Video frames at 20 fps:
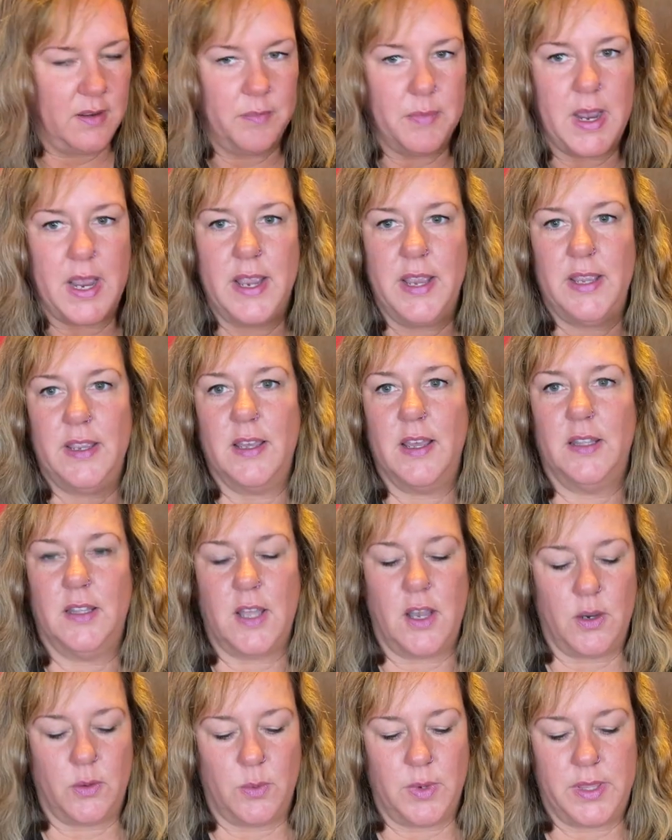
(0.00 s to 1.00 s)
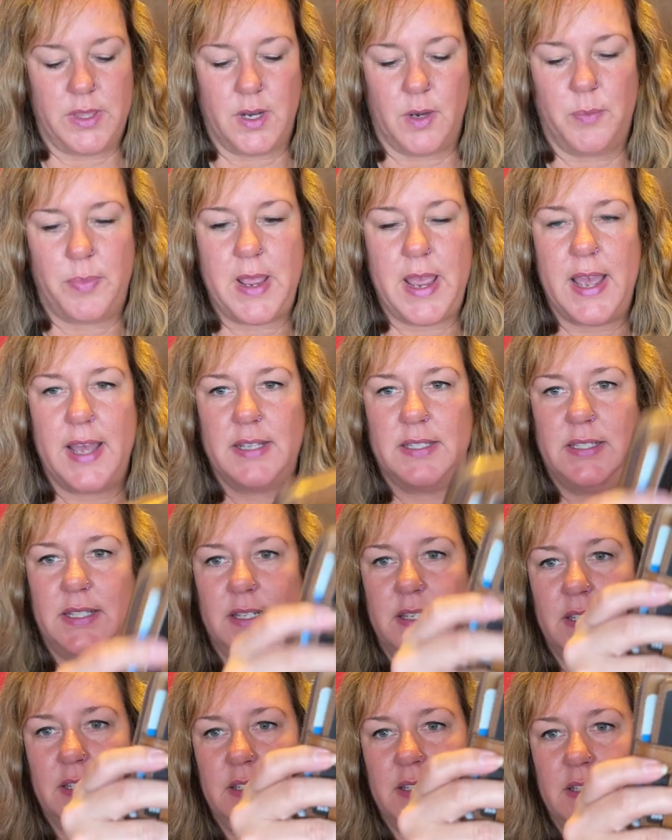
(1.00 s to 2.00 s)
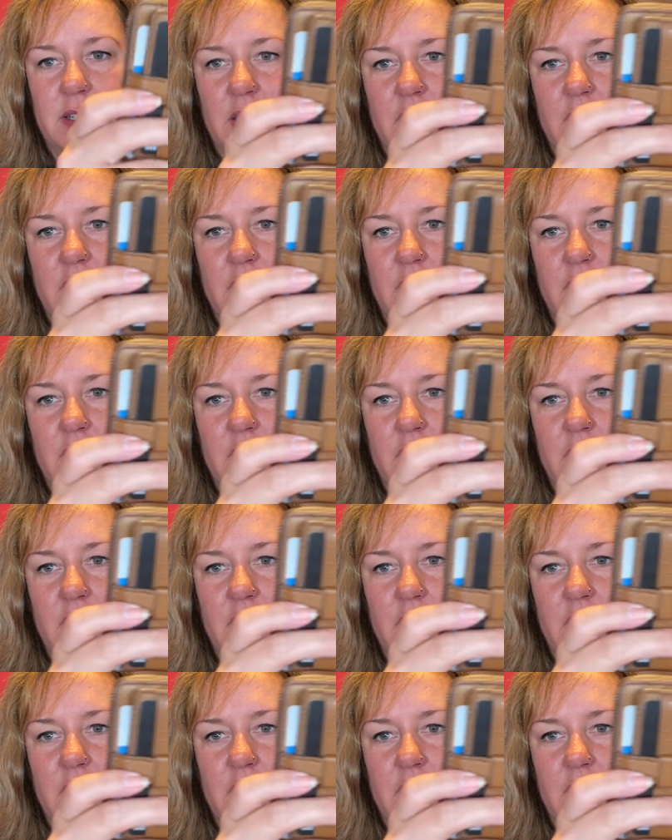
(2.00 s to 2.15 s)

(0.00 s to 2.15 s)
along with our passes.